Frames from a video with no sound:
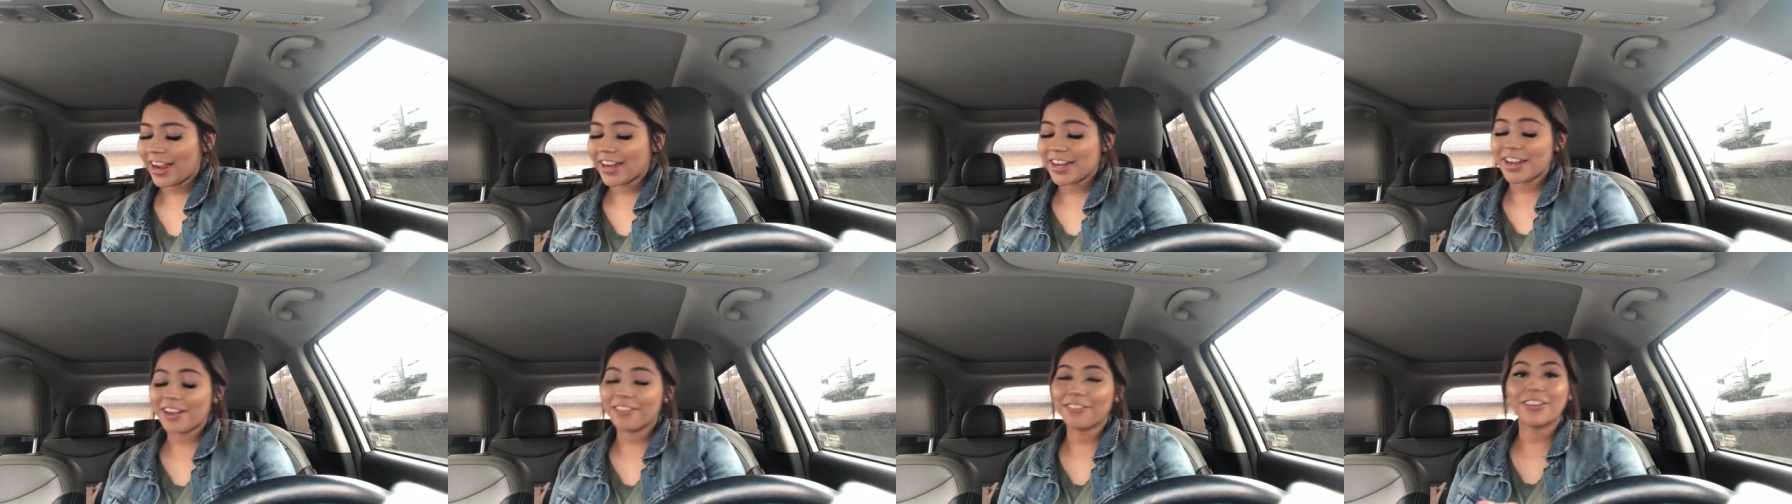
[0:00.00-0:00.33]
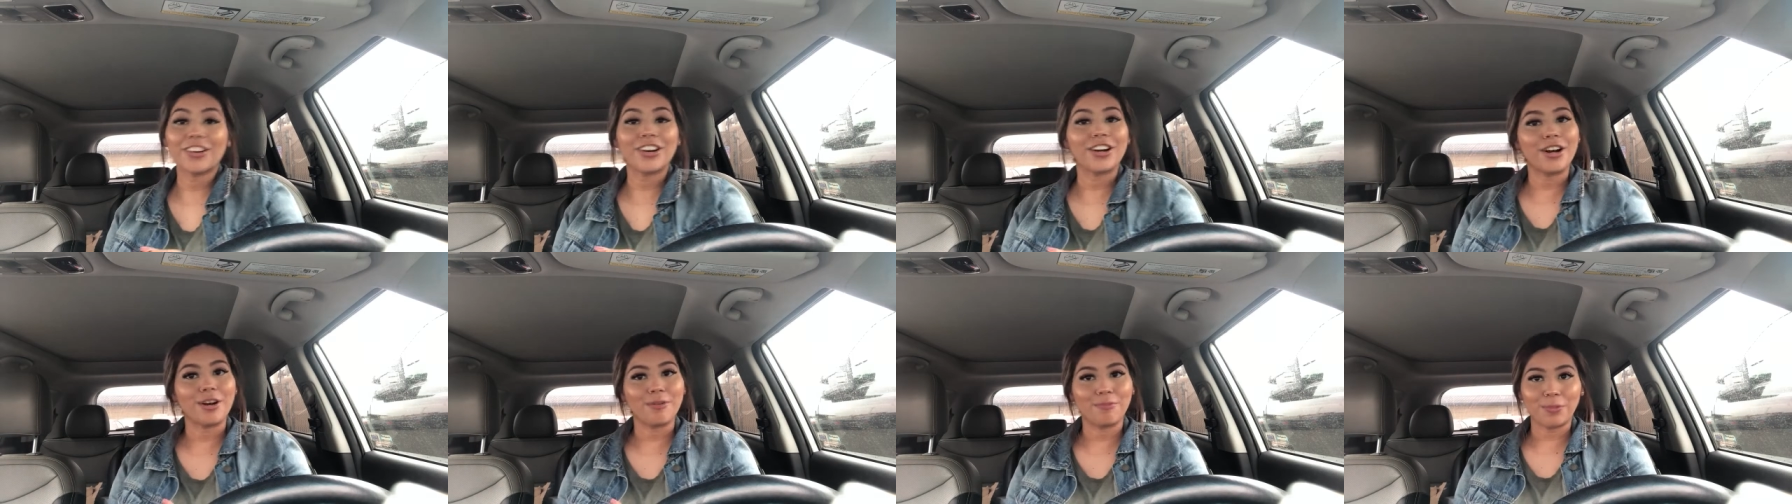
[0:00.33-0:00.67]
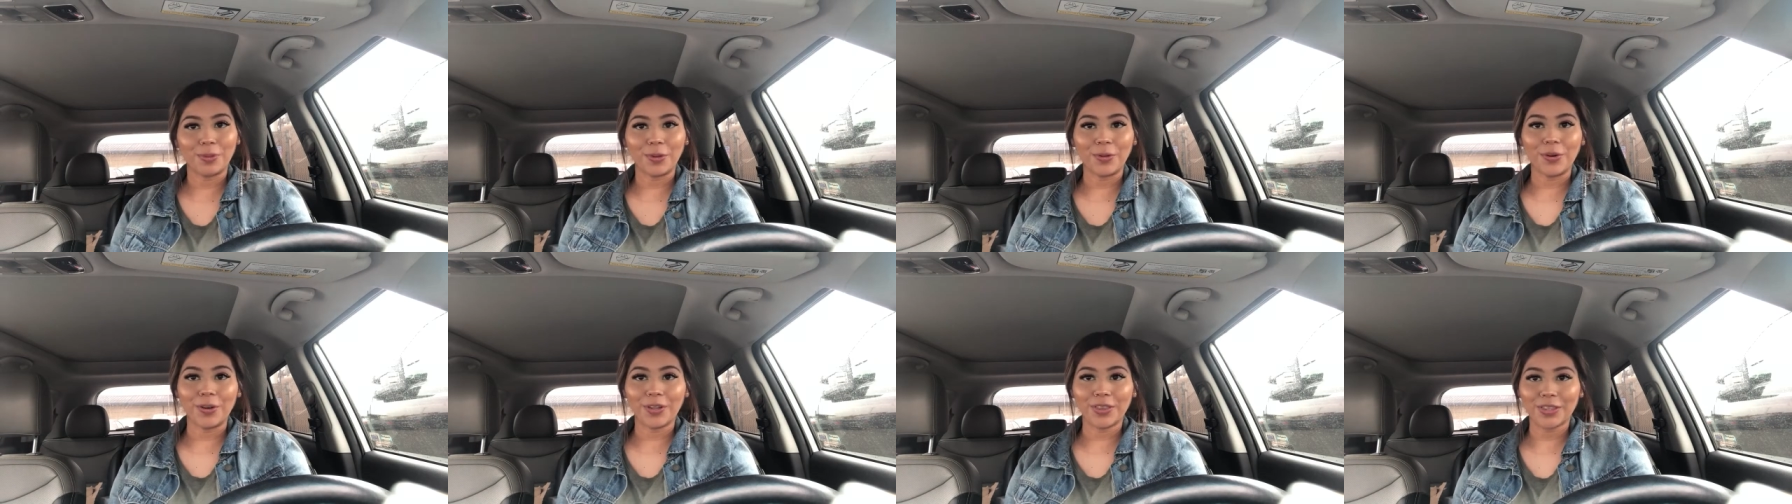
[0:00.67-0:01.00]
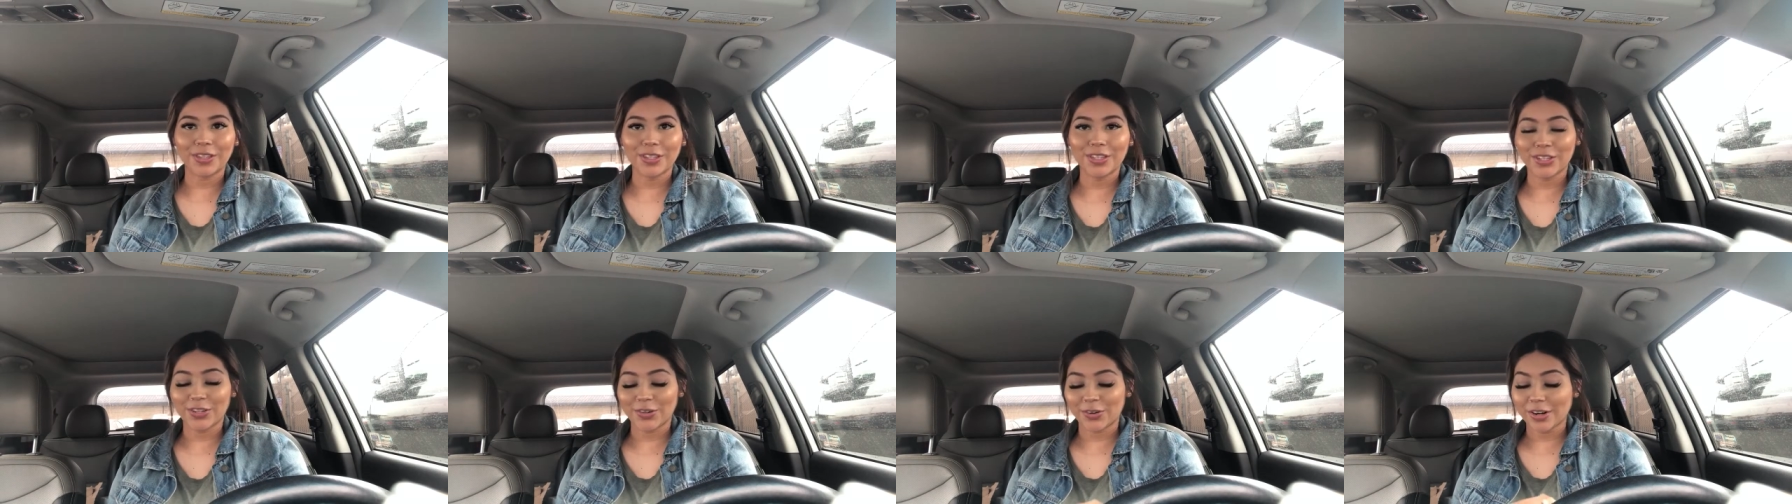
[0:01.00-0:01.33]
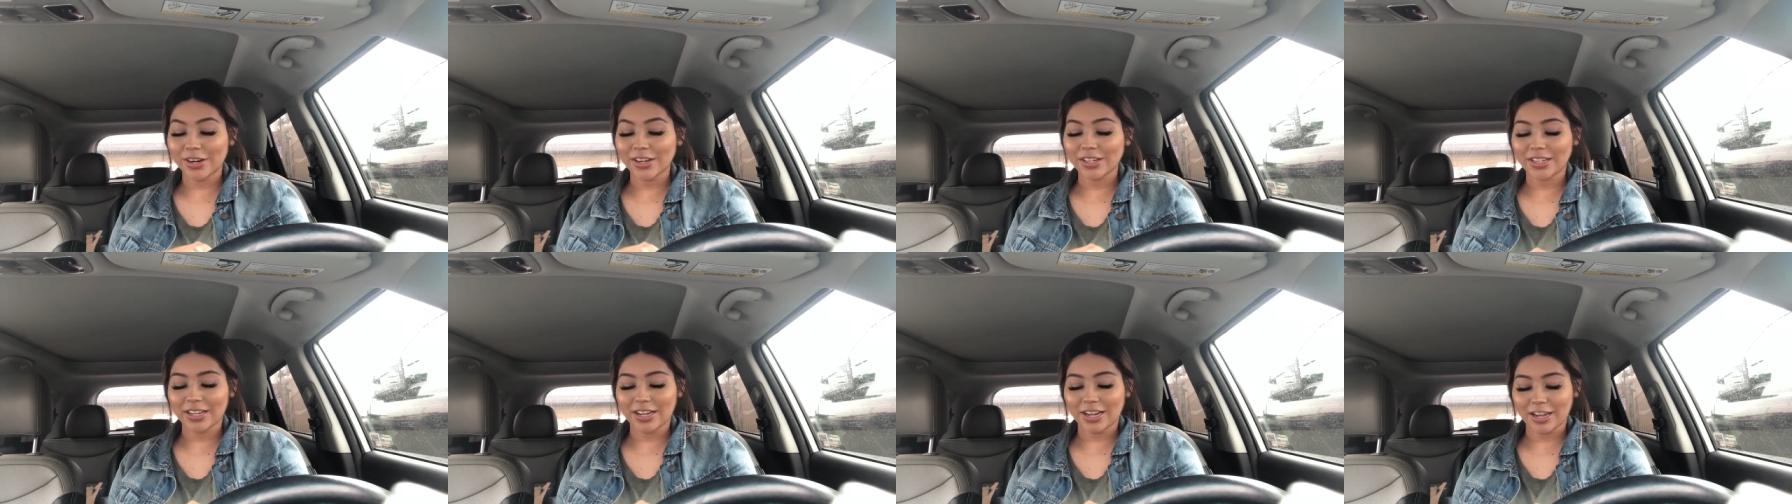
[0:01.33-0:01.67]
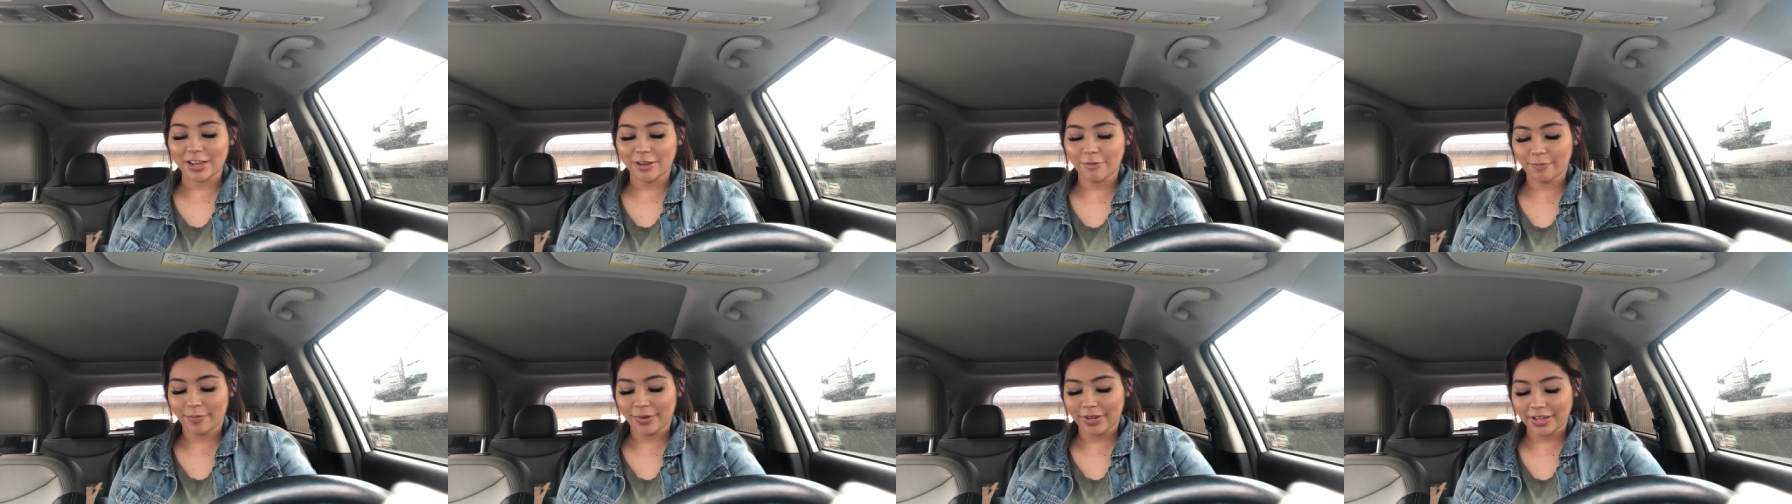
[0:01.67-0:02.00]
I never uploaded the story
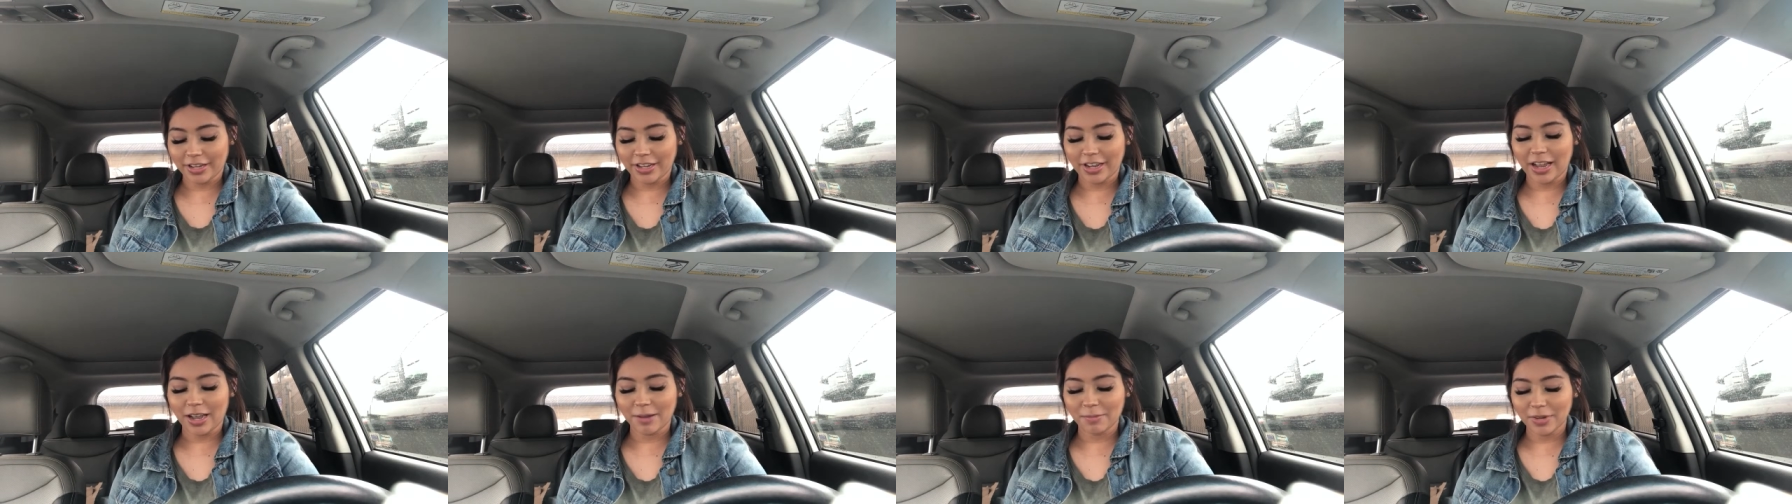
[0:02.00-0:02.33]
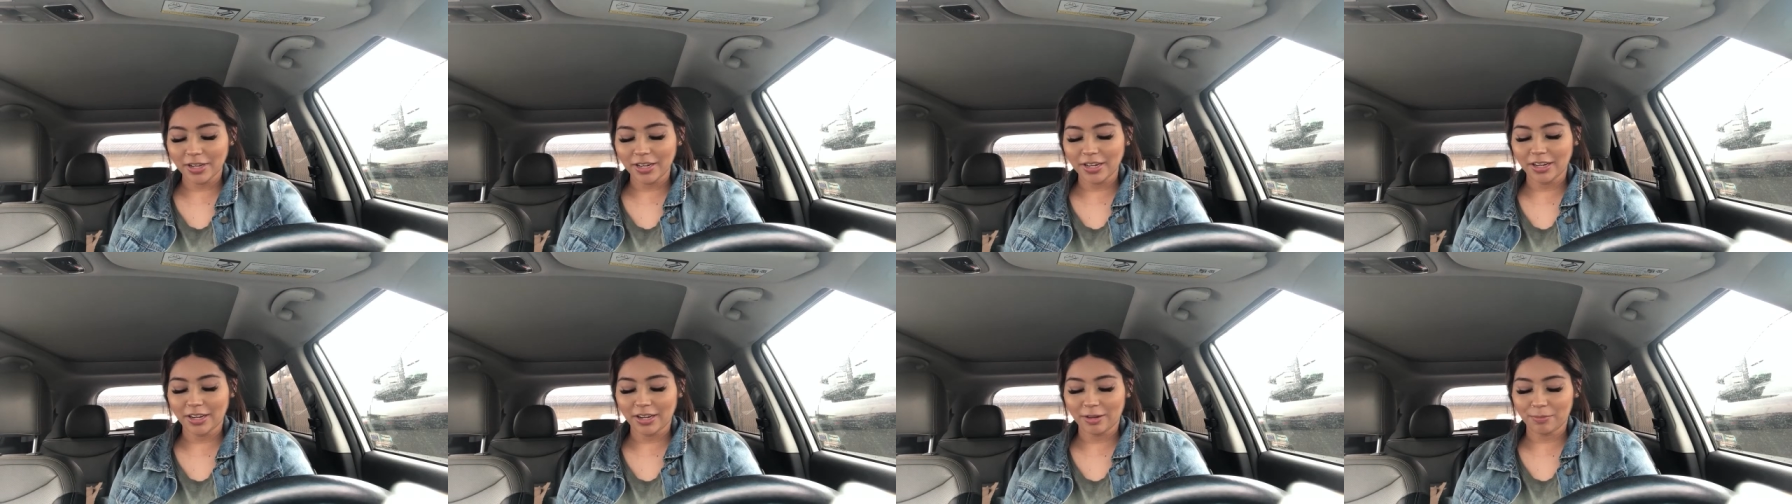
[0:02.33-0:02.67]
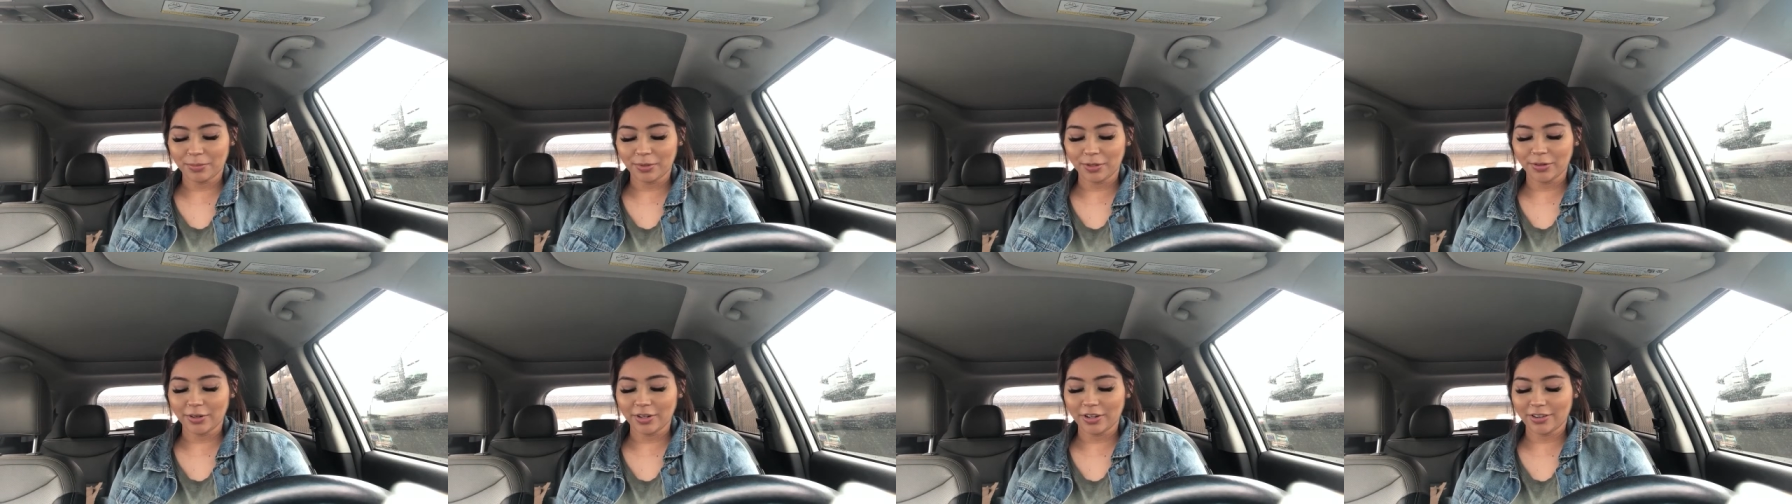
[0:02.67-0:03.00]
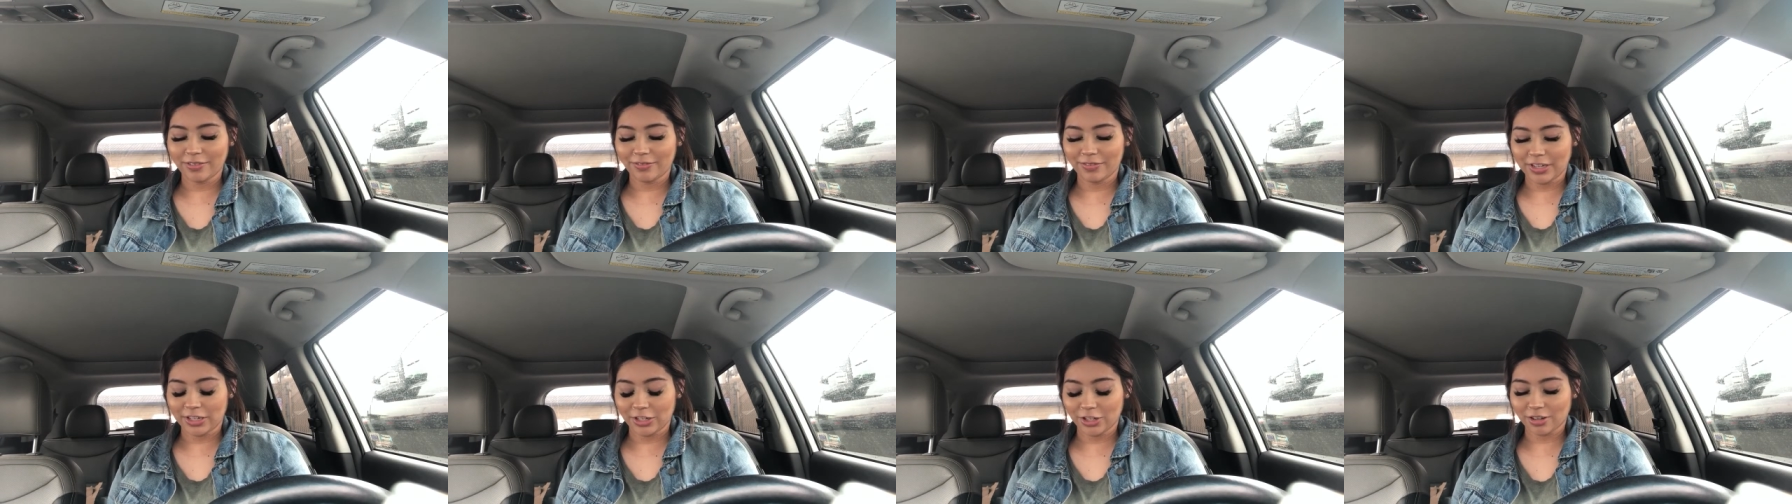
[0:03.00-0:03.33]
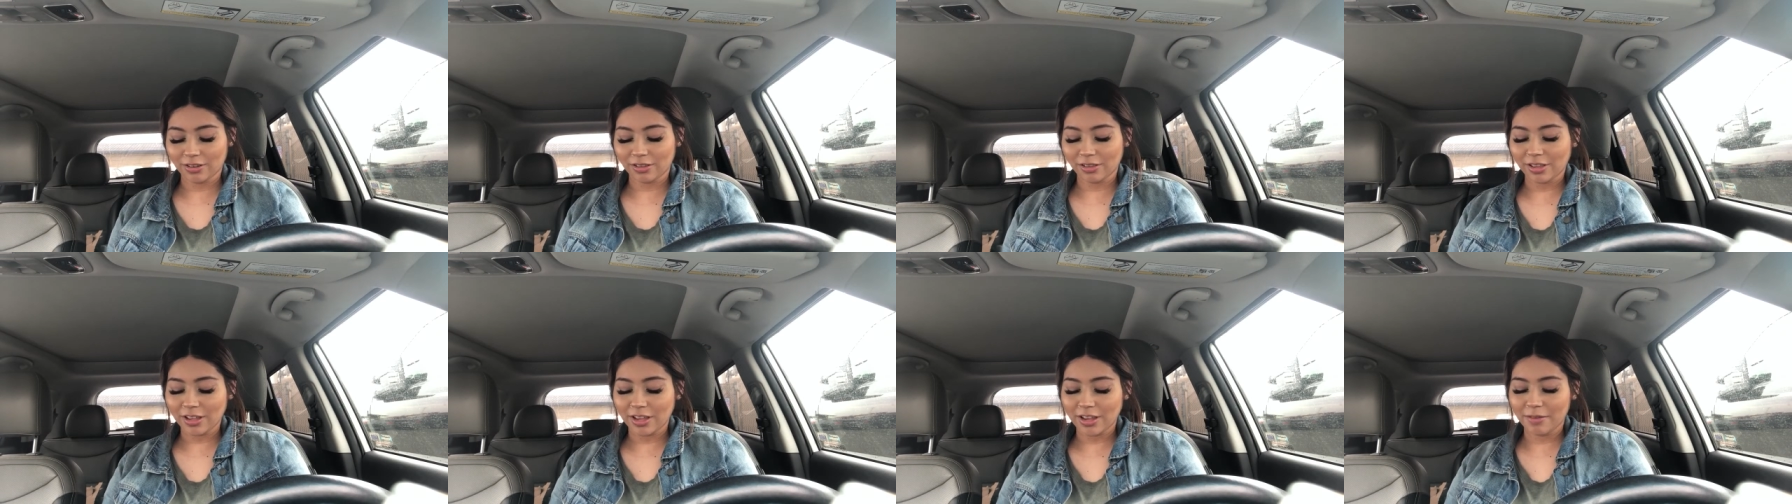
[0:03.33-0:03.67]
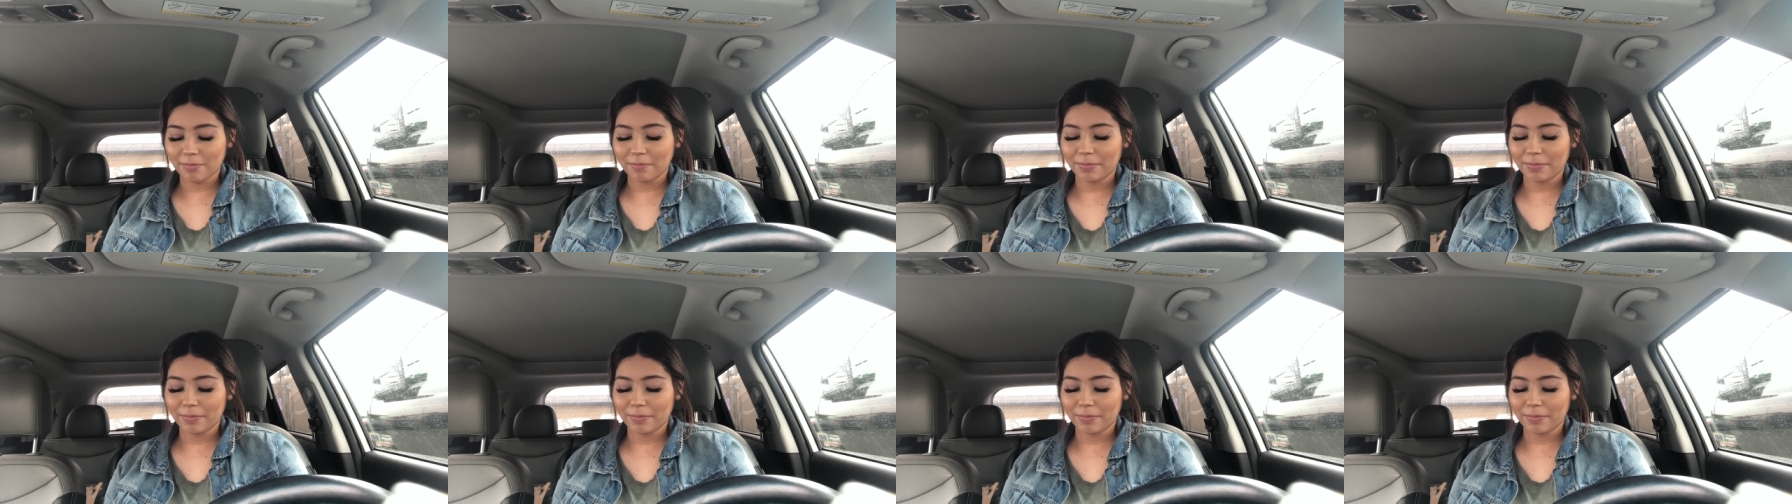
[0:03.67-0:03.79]
time, but I'm going to upload it eventually.